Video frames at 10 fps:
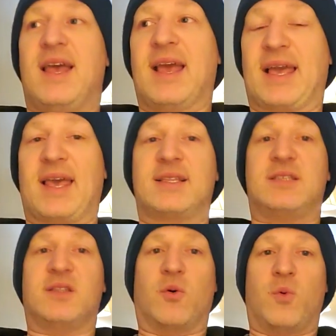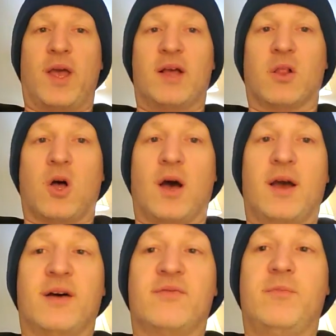it gets in the way a
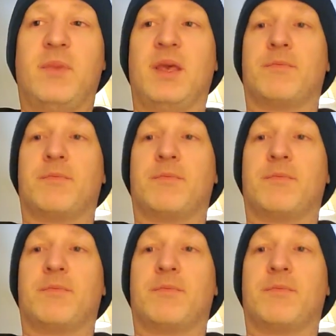lot of me